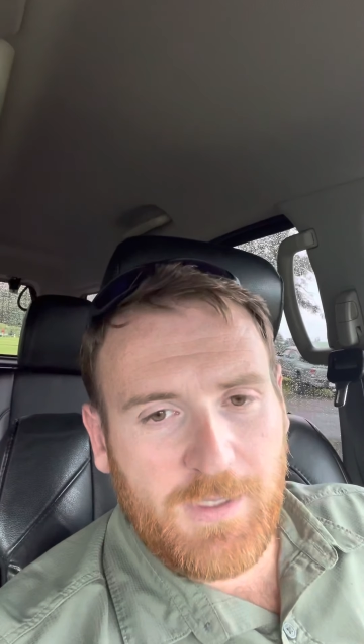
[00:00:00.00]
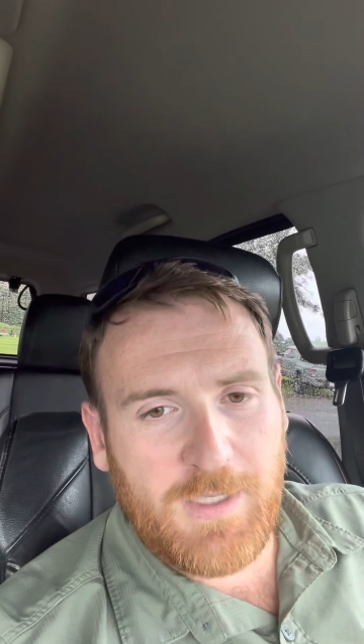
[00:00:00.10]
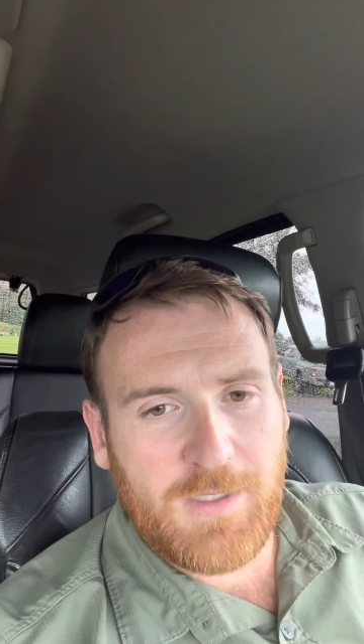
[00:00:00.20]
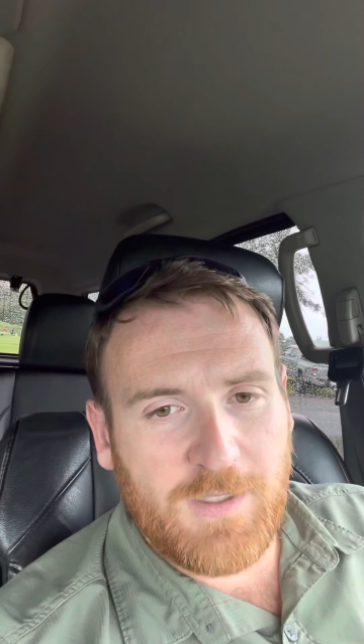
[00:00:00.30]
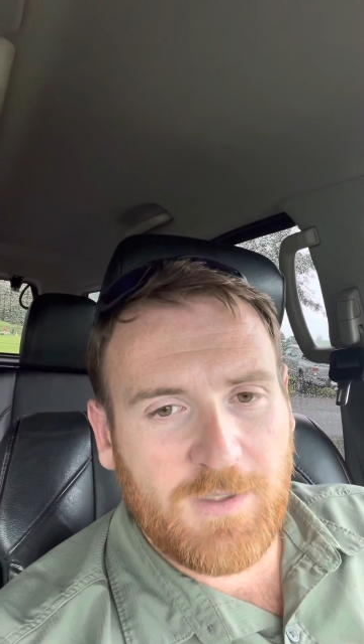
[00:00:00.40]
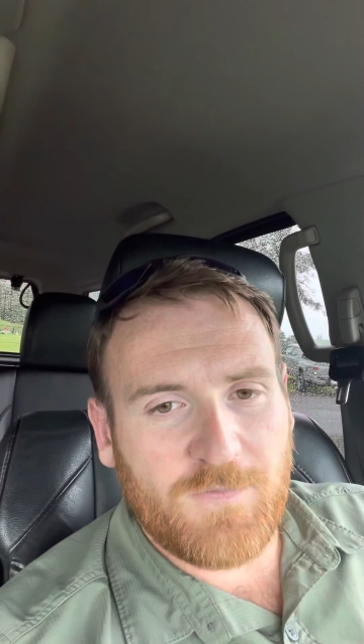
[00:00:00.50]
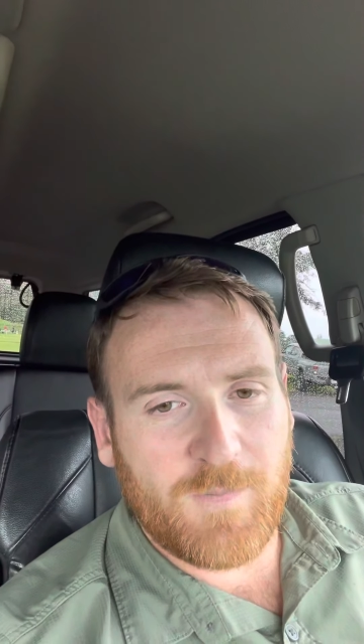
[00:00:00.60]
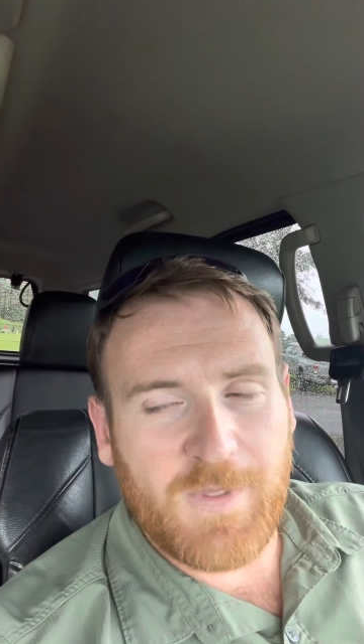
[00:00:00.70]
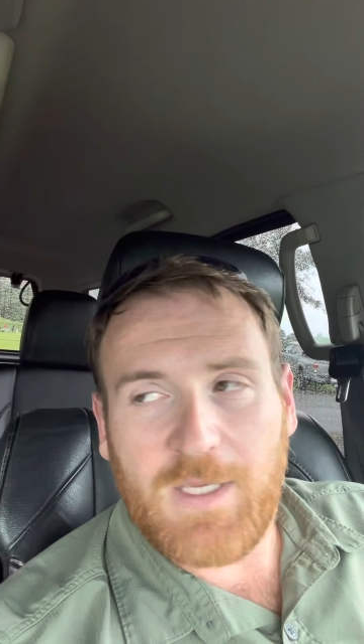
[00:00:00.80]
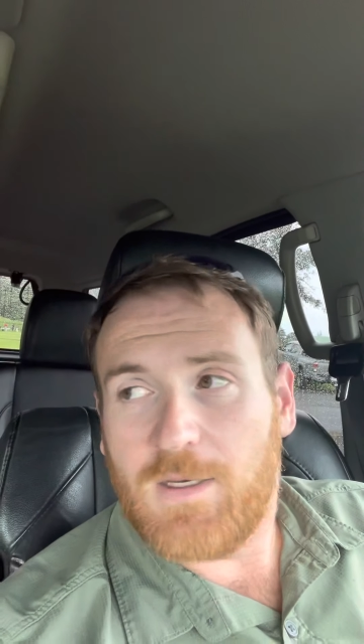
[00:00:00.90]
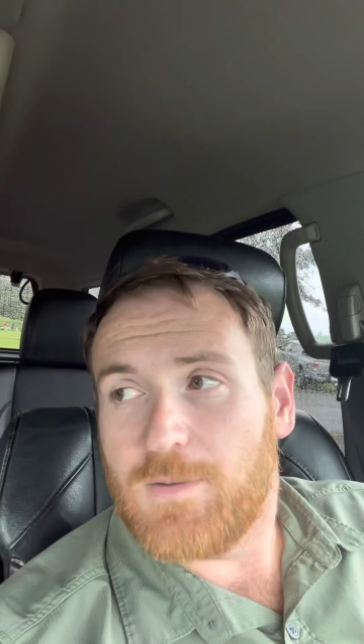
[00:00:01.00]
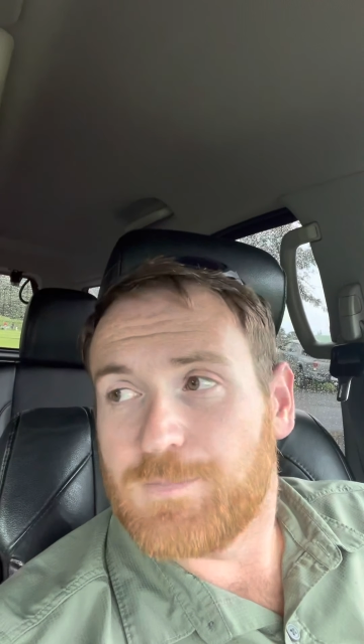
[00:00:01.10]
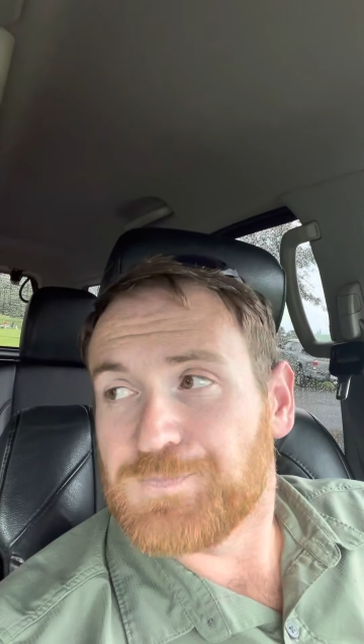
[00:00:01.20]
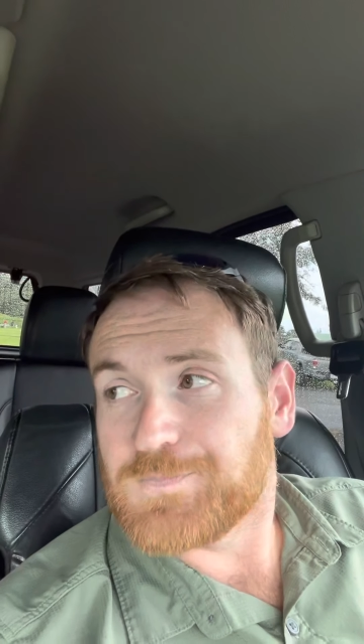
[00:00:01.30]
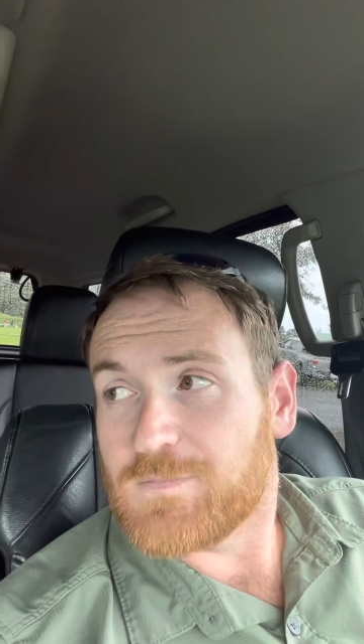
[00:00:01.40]
then from there,
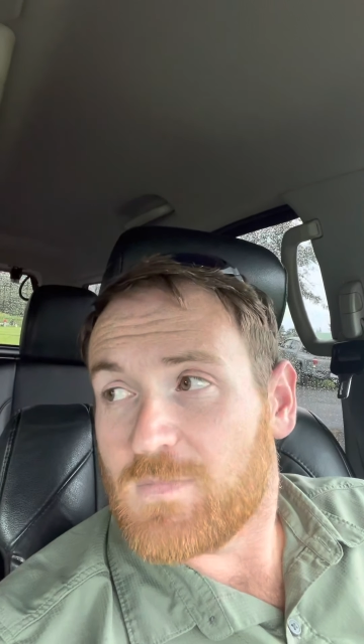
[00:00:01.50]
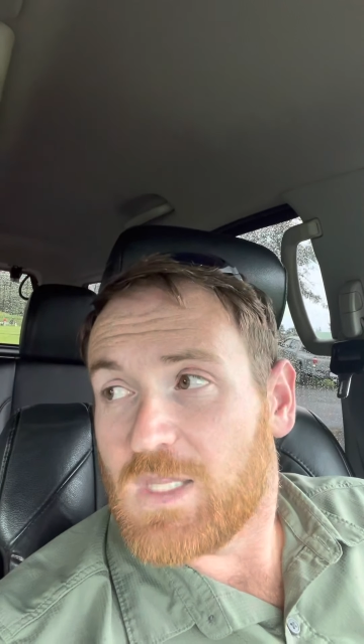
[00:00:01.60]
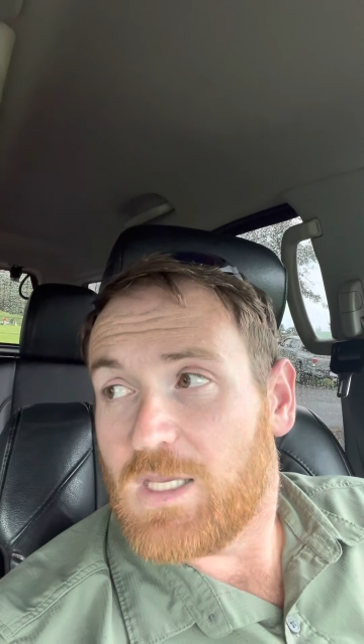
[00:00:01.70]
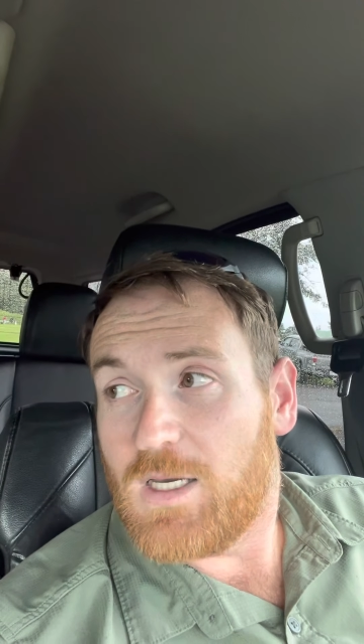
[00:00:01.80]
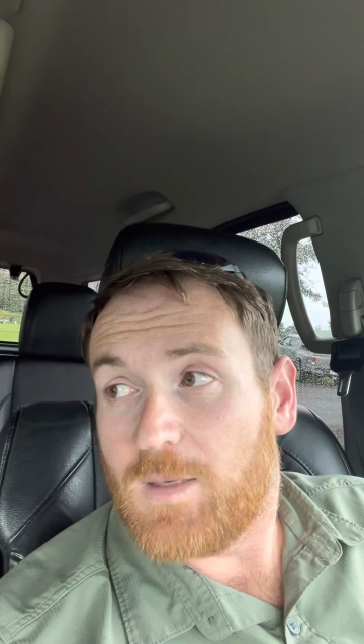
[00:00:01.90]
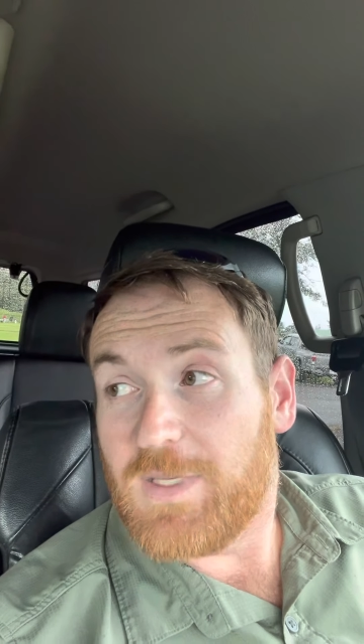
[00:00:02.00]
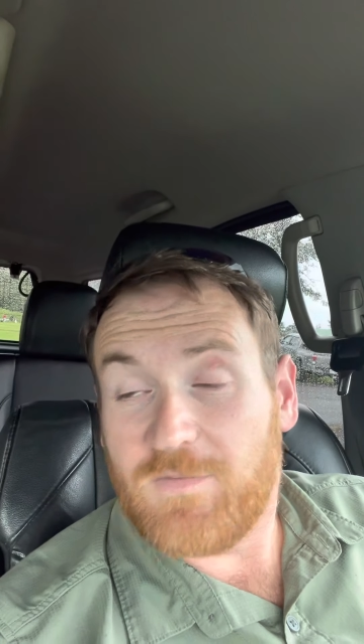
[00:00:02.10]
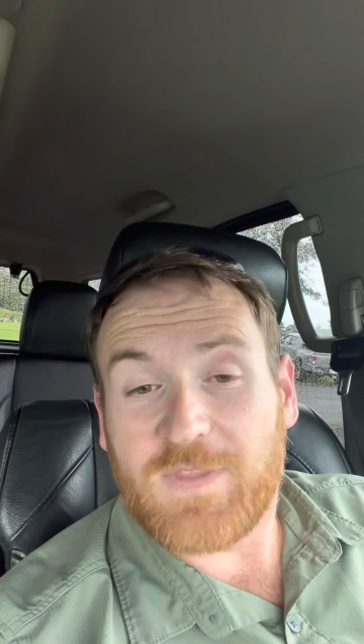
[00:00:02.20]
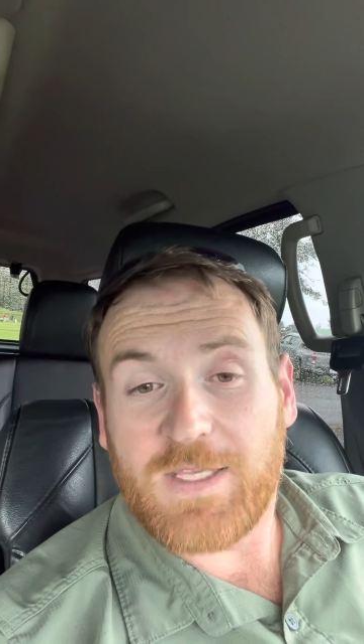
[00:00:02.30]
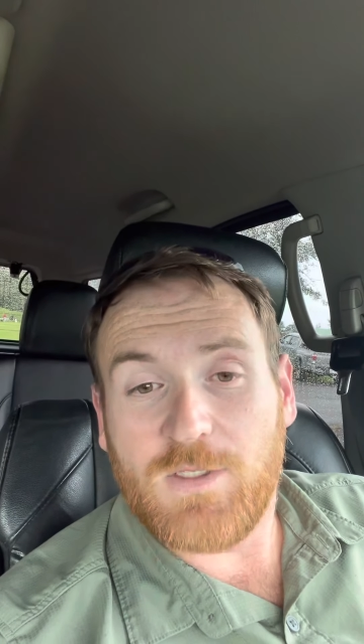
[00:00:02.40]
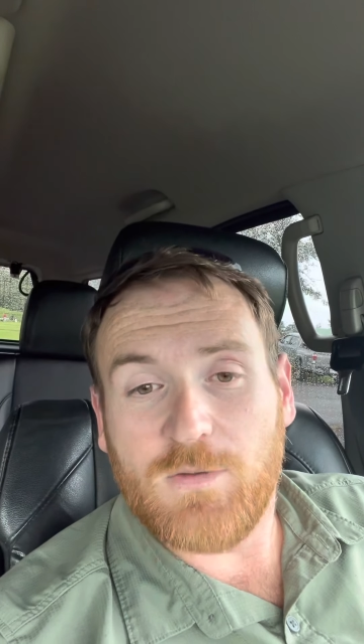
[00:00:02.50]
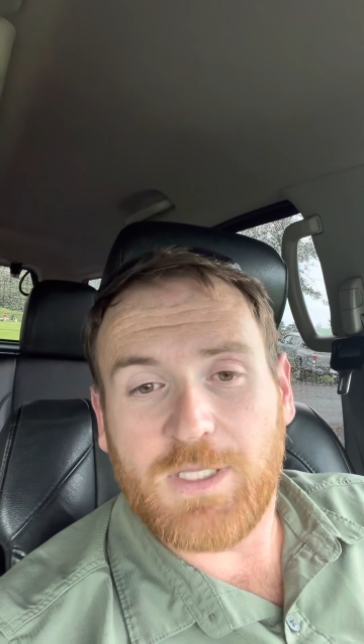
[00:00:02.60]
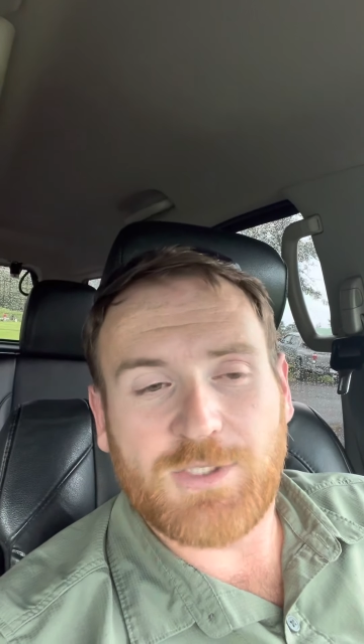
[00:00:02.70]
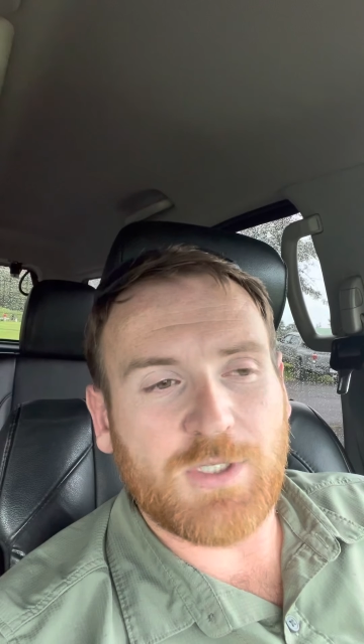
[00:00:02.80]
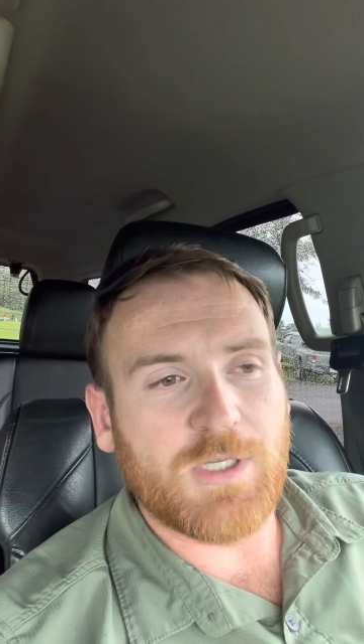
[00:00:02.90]
if they do
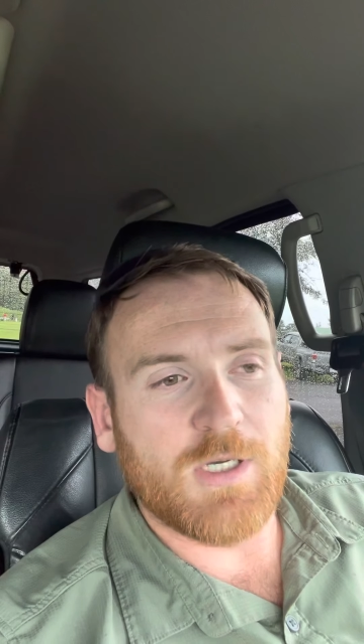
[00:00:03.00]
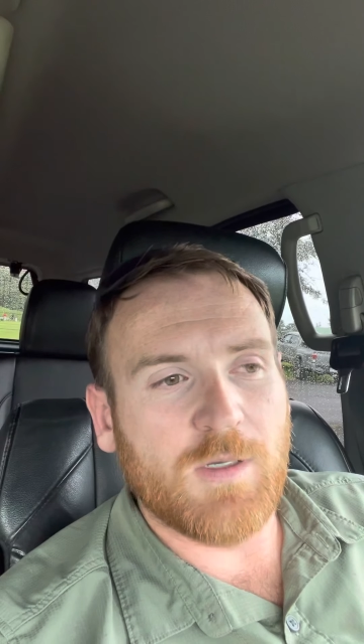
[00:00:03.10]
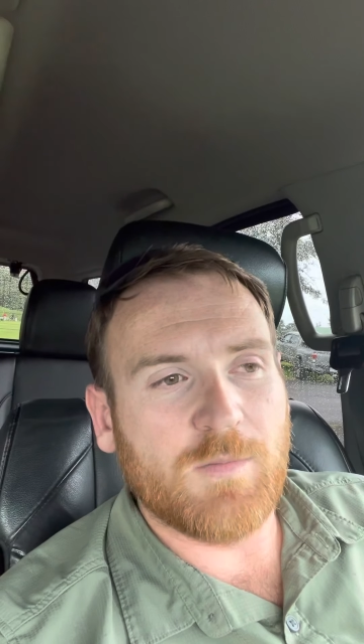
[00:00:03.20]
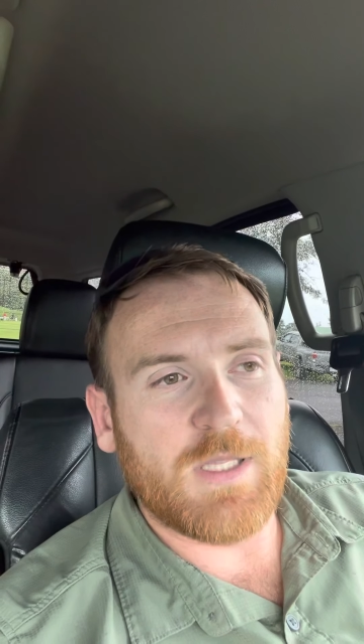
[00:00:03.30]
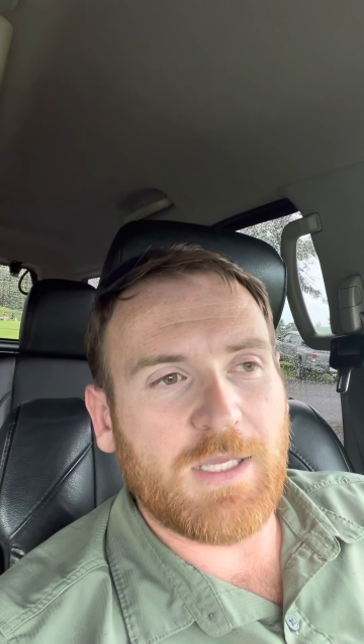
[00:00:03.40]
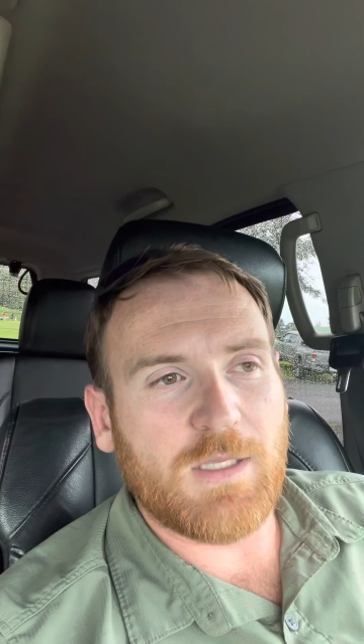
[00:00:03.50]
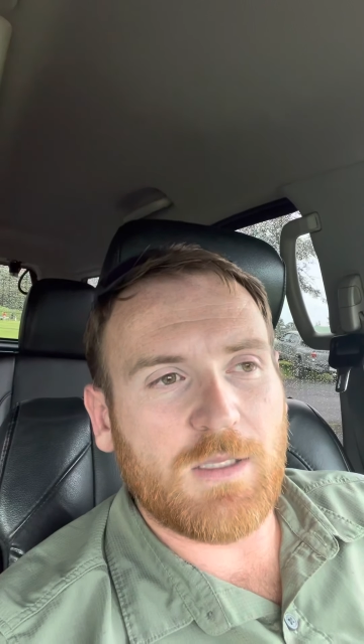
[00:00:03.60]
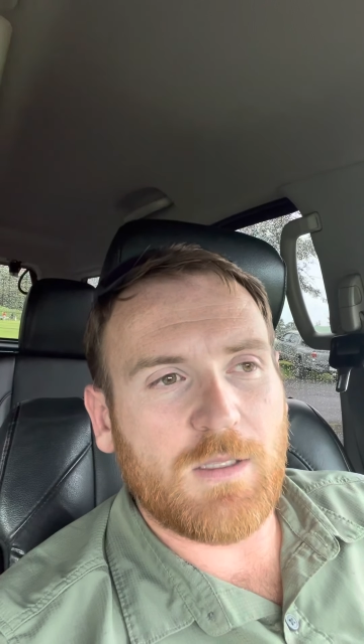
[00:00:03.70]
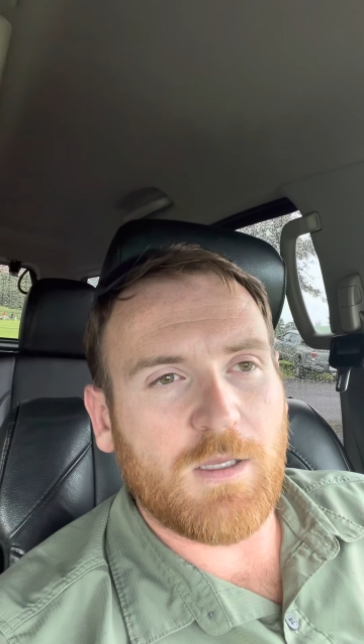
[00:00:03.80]
let you come, like,